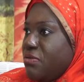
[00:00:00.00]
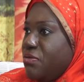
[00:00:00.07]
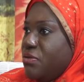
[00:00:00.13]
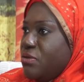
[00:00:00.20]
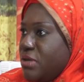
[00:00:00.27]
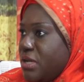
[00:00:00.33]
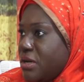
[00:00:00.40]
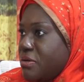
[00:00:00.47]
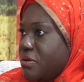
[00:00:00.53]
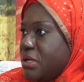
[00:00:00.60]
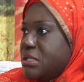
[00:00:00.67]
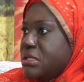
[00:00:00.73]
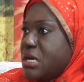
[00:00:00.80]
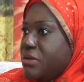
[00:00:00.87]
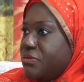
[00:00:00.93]
follow the
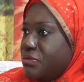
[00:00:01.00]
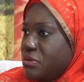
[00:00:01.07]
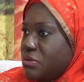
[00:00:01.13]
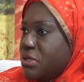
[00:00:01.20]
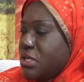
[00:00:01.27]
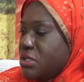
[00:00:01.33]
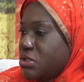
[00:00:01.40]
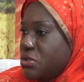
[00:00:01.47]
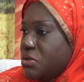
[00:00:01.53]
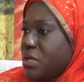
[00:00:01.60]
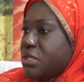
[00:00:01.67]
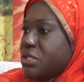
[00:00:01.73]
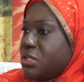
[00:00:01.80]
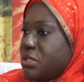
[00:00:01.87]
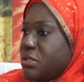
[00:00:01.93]
creator, follow the
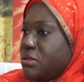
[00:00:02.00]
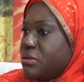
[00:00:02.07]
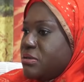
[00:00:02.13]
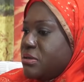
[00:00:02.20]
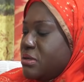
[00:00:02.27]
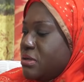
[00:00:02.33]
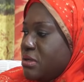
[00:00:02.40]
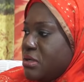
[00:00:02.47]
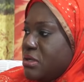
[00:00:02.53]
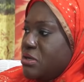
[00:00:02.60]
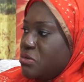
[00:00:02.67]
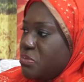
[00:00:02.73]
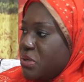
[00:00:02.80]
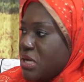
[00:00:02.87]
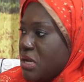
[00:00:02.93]
instruction,
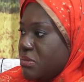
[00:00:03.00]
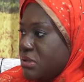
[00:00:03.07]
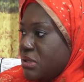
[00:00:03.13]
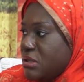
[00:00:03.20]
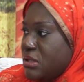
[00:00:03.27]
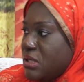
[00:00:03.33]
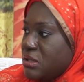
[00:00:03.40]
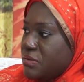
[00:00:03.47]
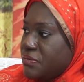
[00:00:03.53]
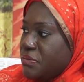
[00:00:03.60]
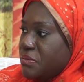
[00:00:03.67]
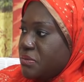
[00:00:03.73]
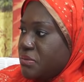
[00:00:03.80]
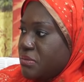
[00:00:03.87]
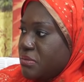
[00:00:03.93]
you become successful.